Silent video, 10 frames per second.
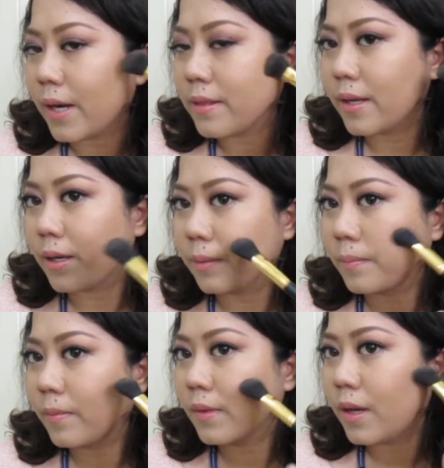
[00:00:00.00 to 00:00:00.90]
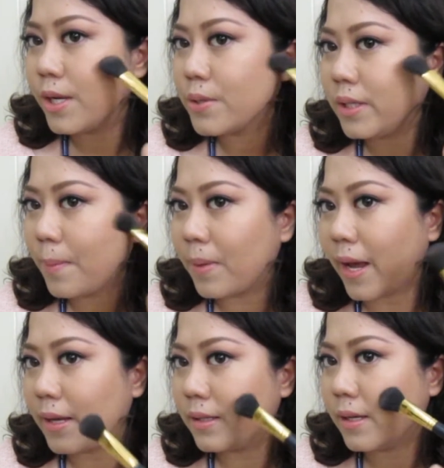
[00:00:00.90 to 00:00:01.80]
right there. I usually
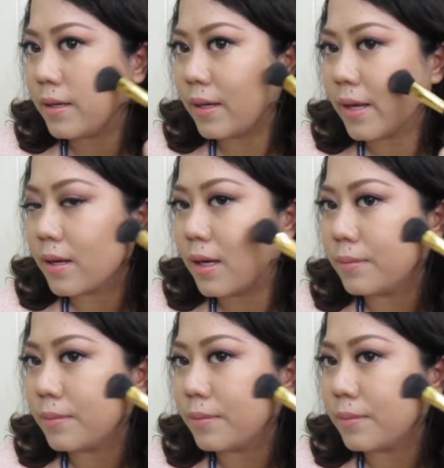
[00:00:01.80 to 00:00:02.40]
apply it in like